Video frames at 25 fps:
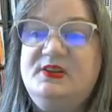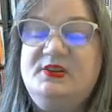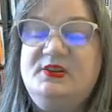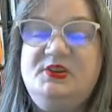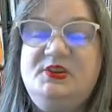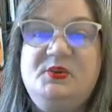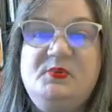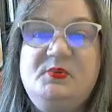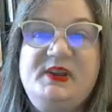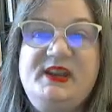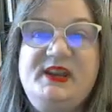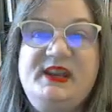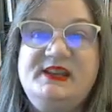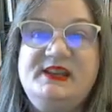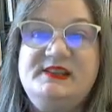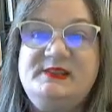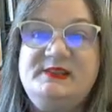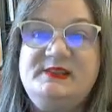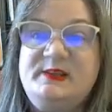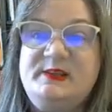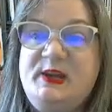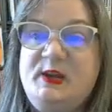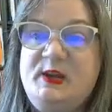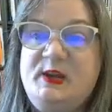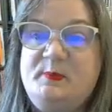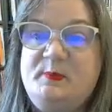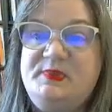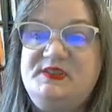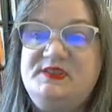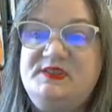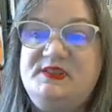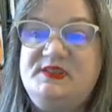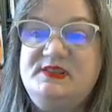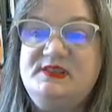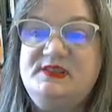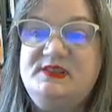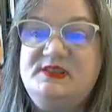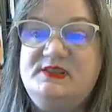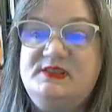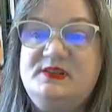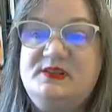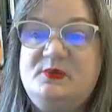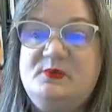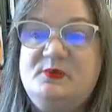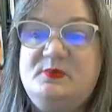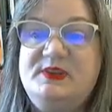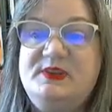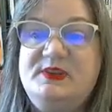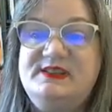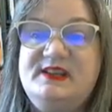UAS campuses
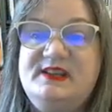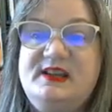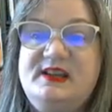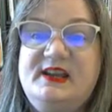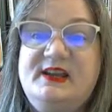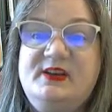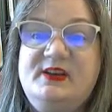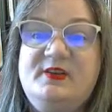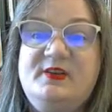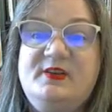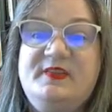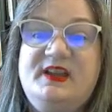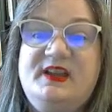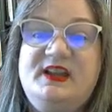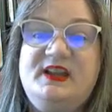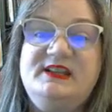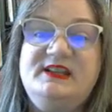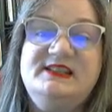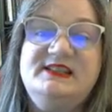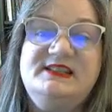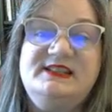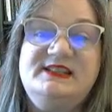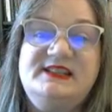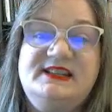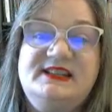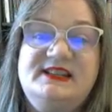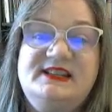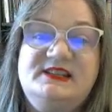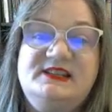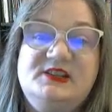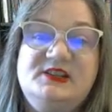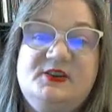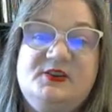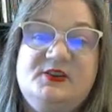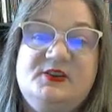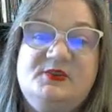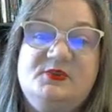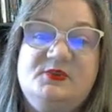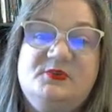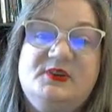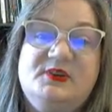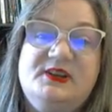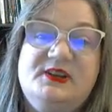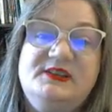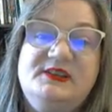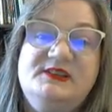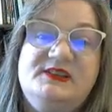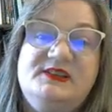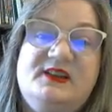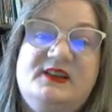reside on the unceded
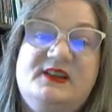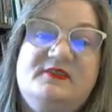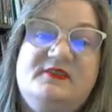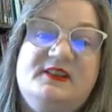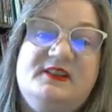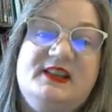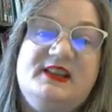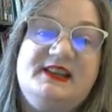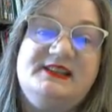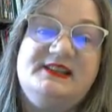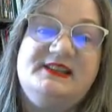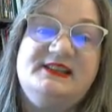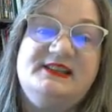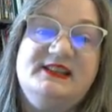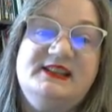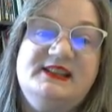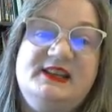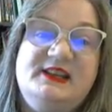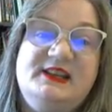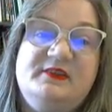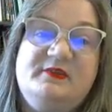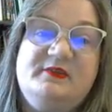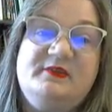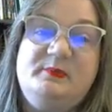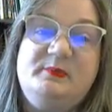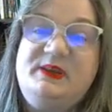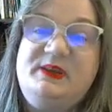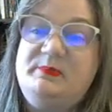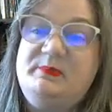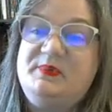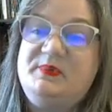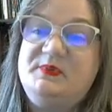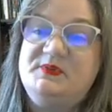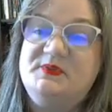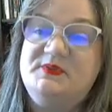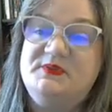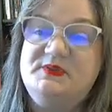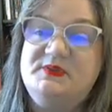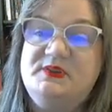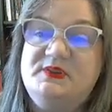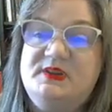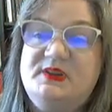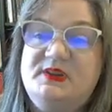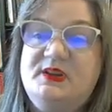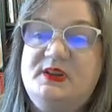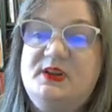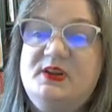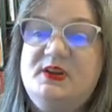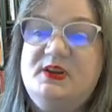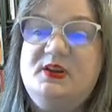territories of Alaska Native peoples.
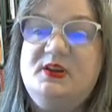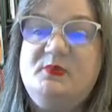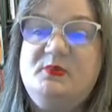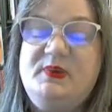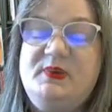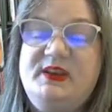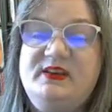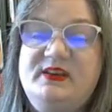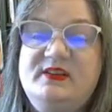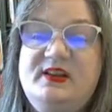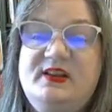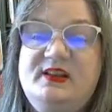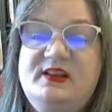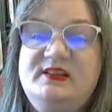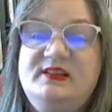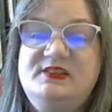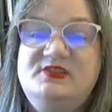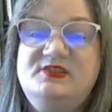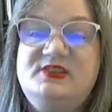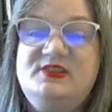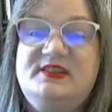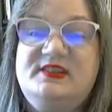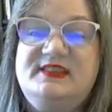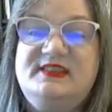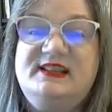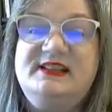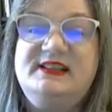We acknowledge that the